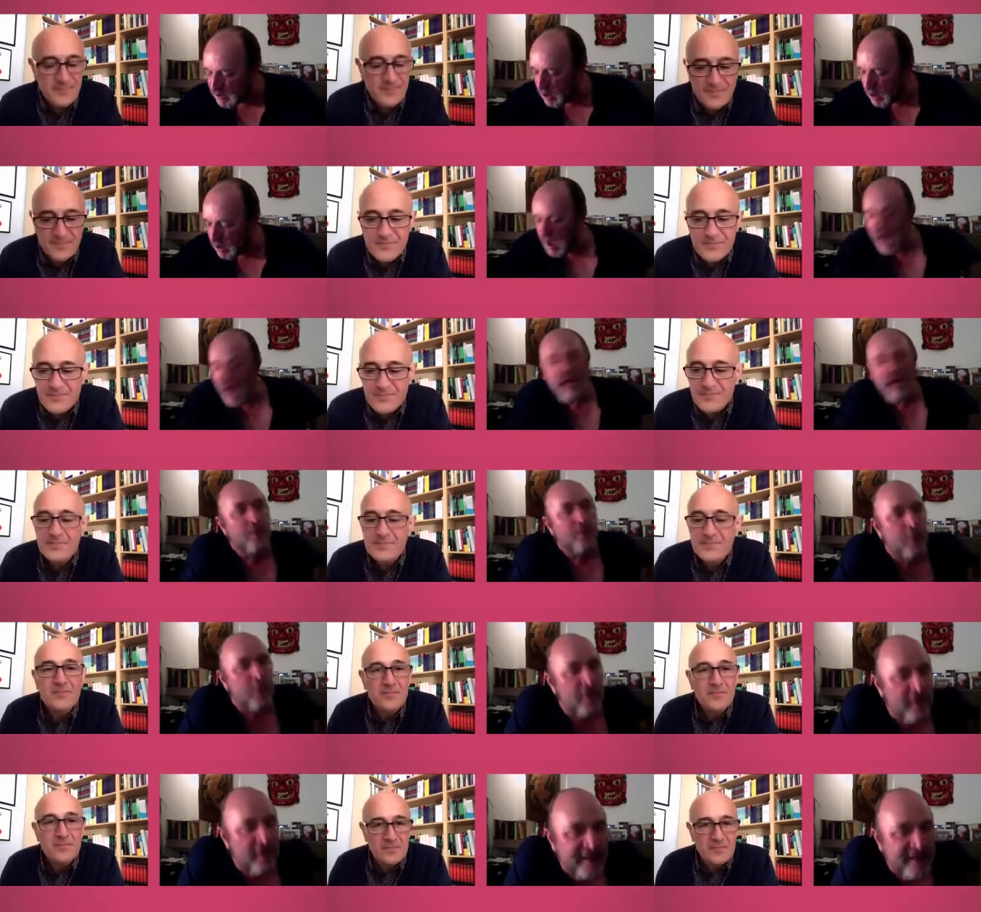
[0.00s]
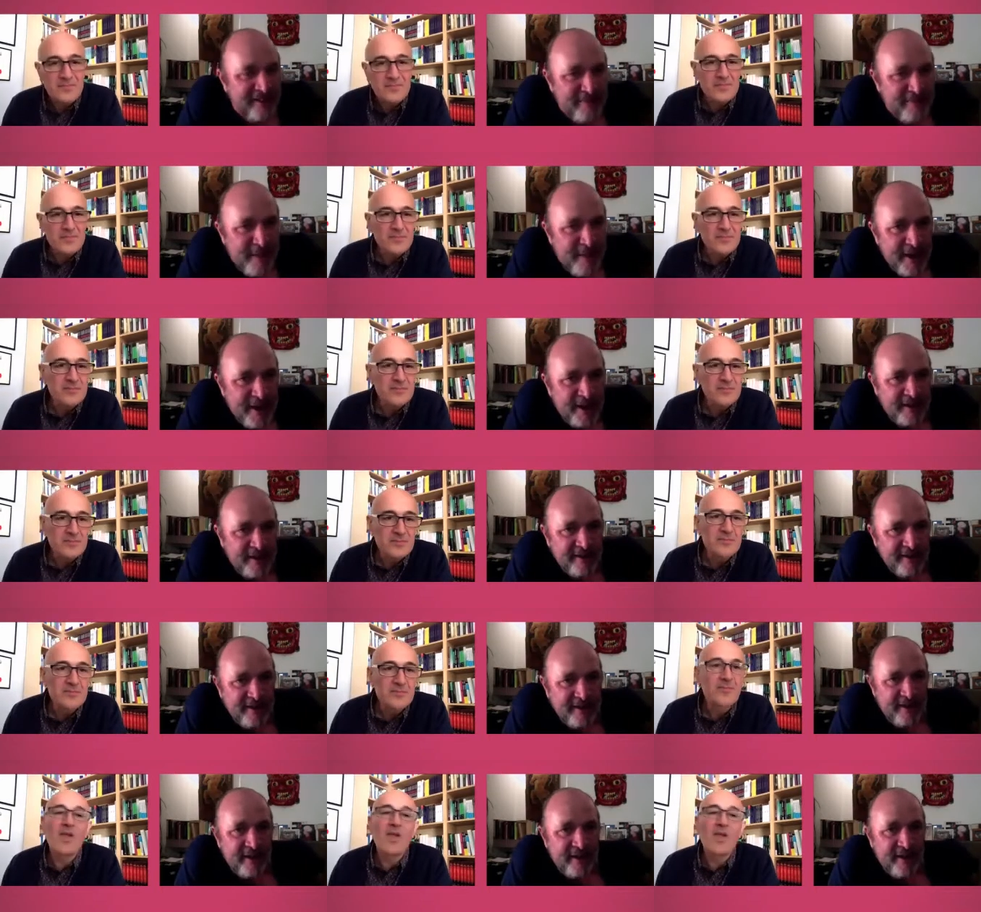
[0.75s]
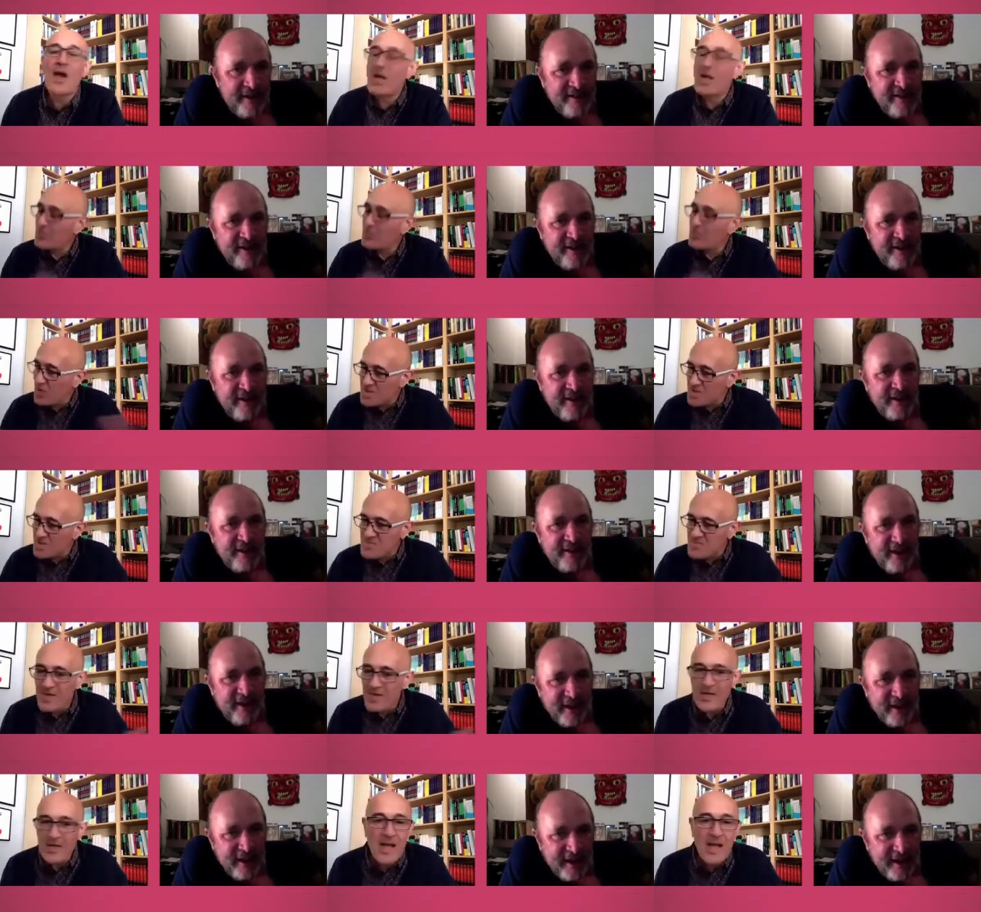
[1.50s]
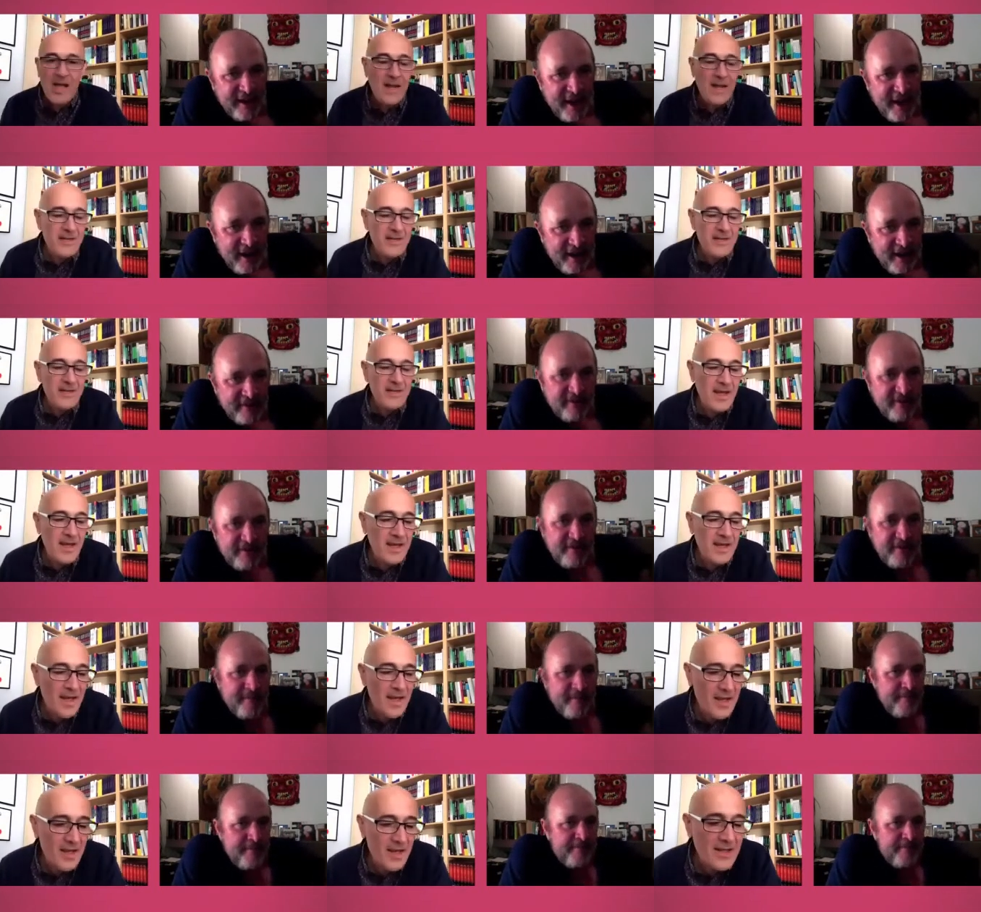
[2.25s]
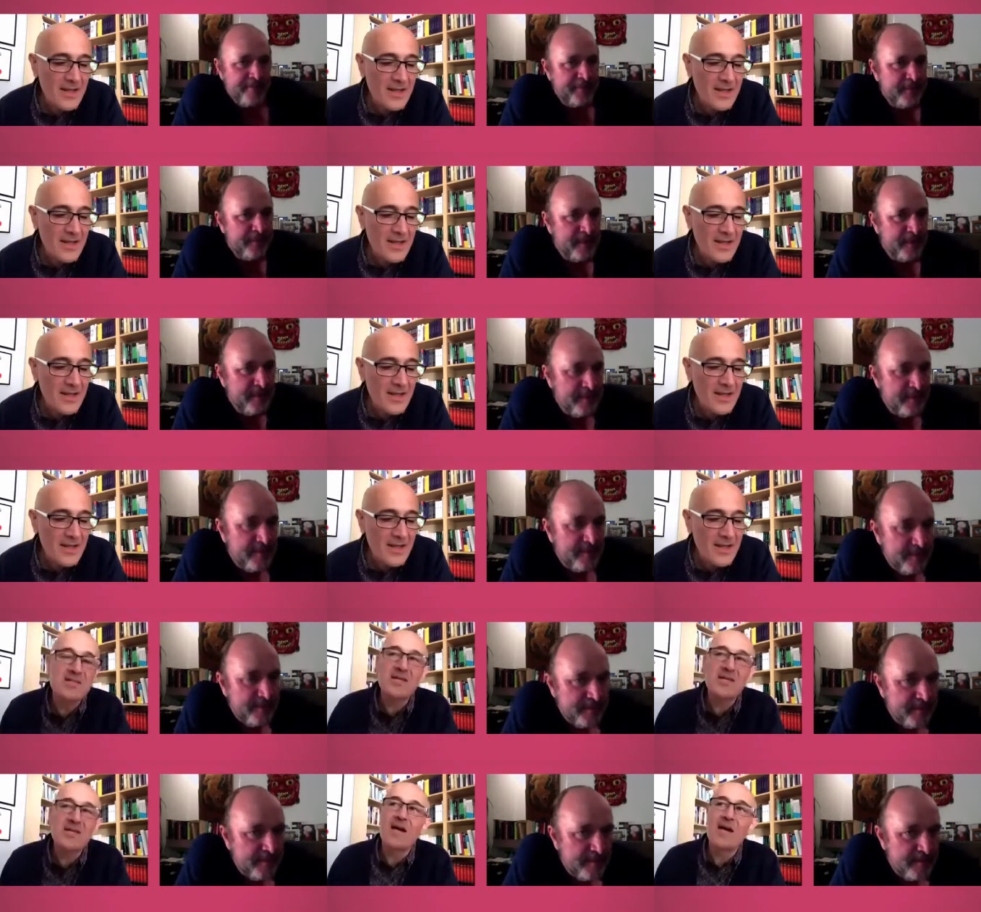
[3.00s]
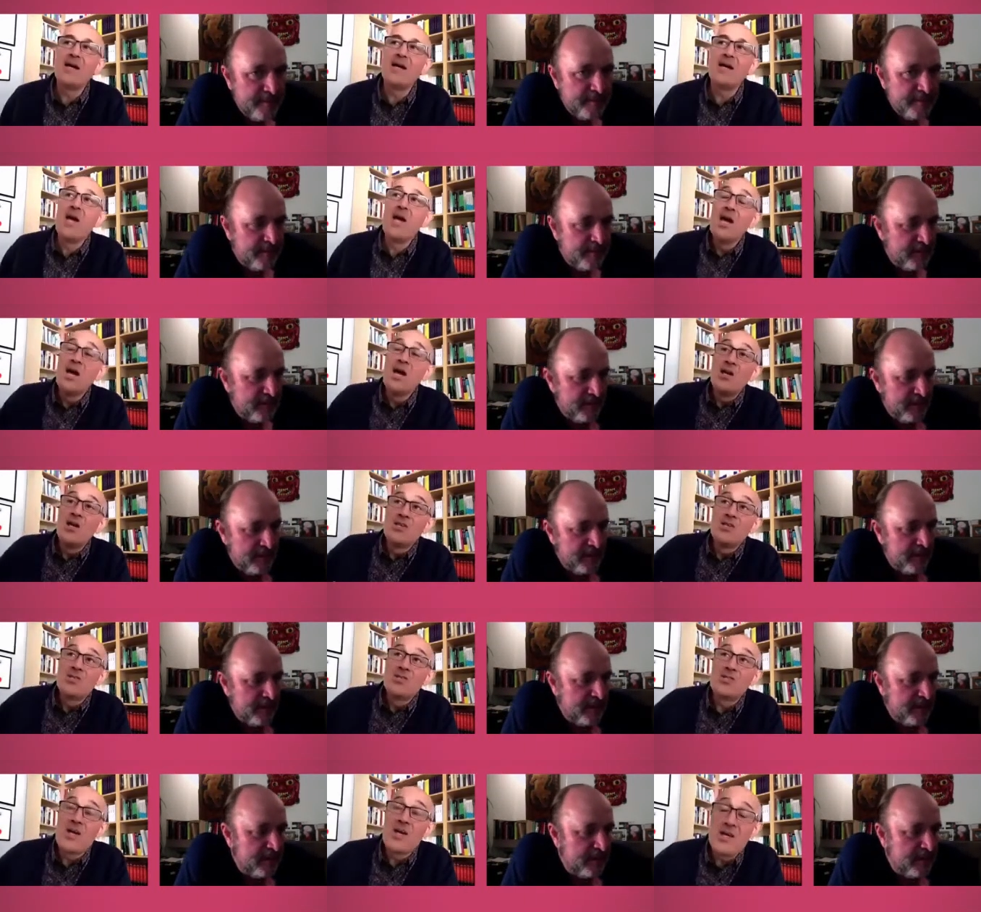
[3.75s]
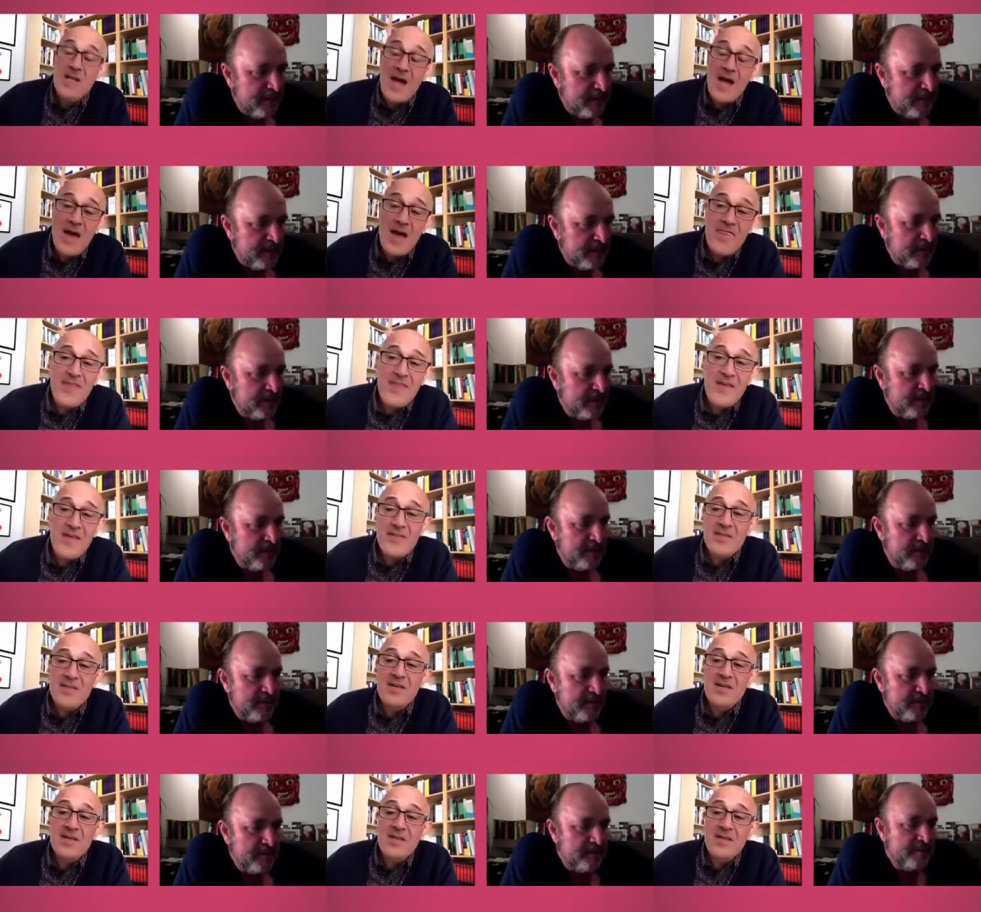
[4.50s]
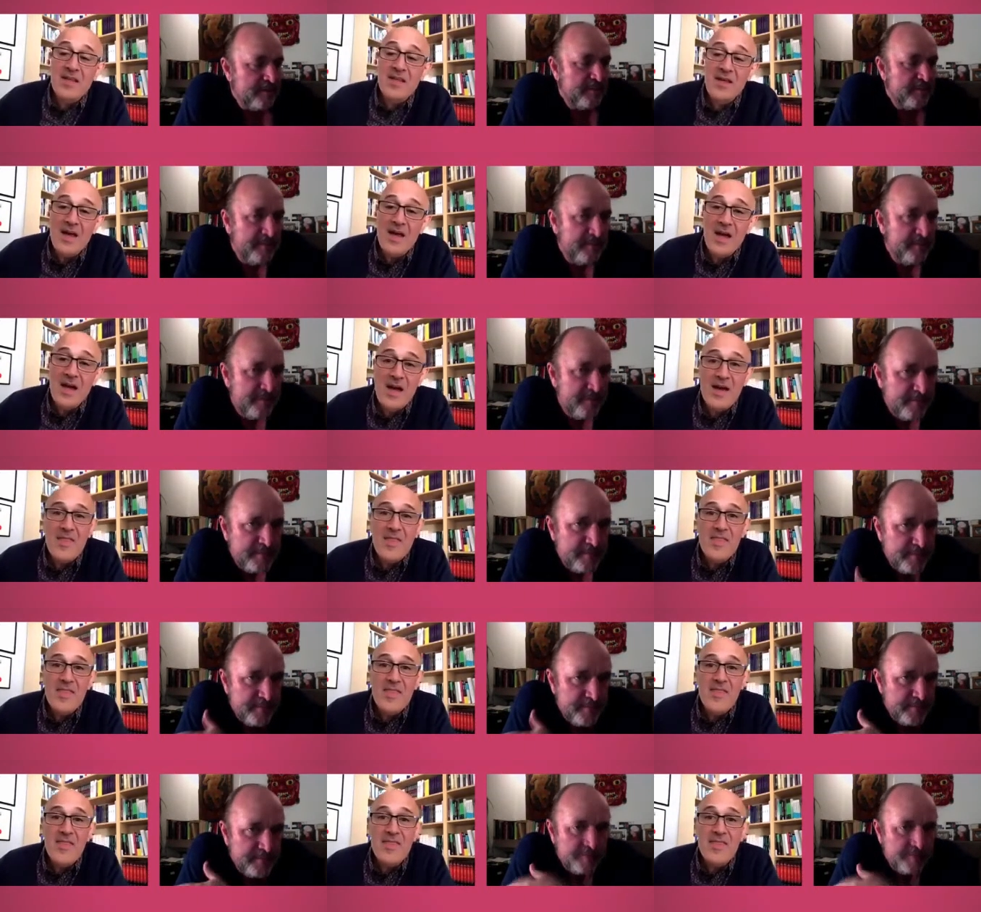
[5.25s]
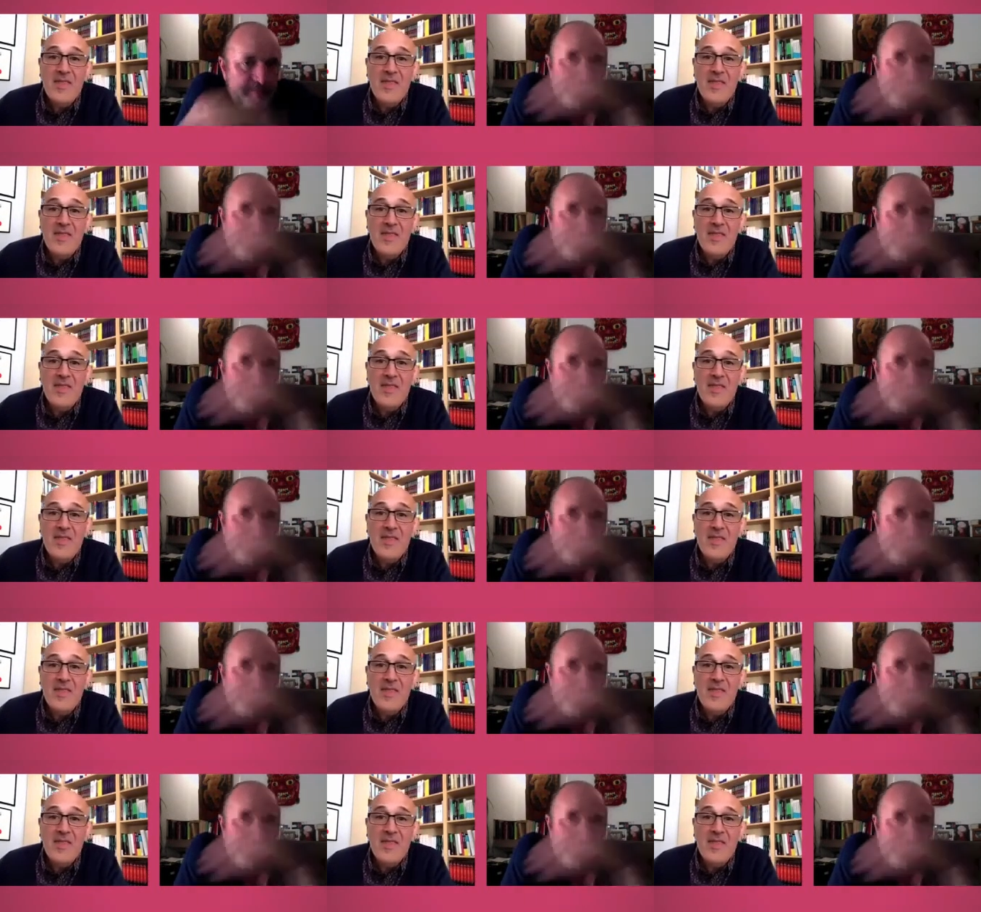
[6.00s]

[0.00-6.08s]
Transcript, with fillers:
Speaker 1: you know, Al Khwarizmi. Is he, is Al
Speaker 2: Khwarizmi he... and uh, Al Kindi. Yes, yeah. So yeah, I think that. Uh,